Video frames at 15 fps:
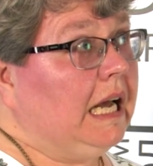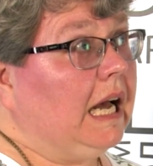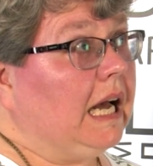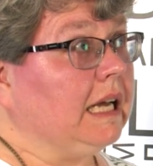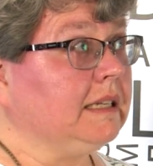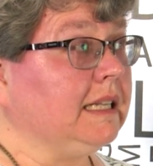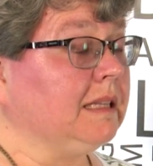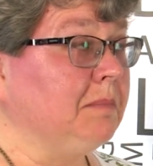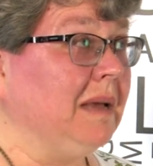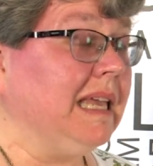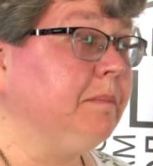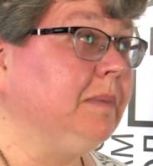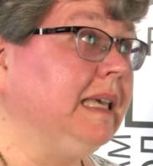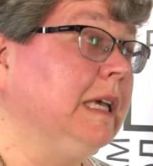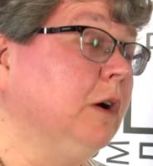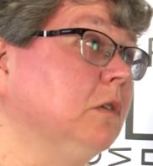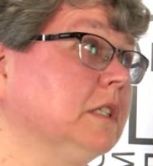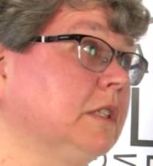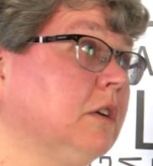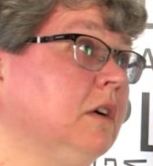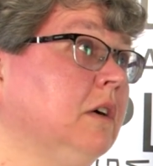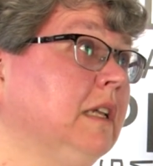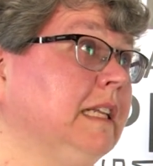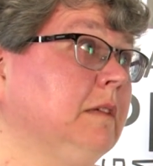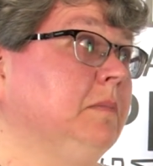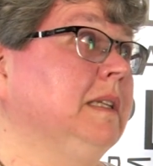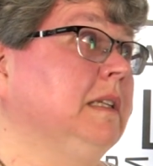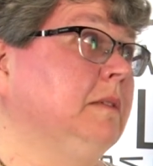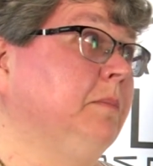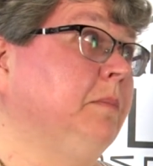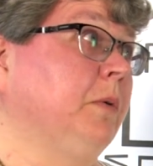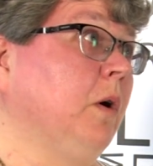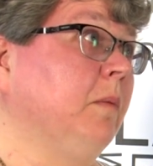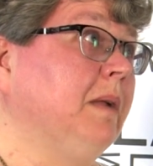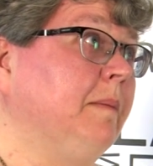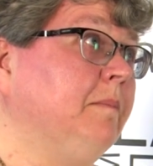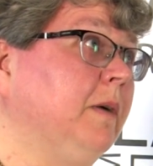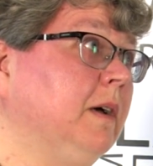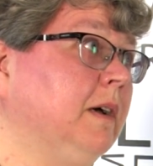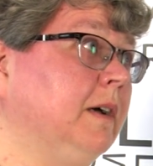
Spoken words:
And it may be also a little bit problem.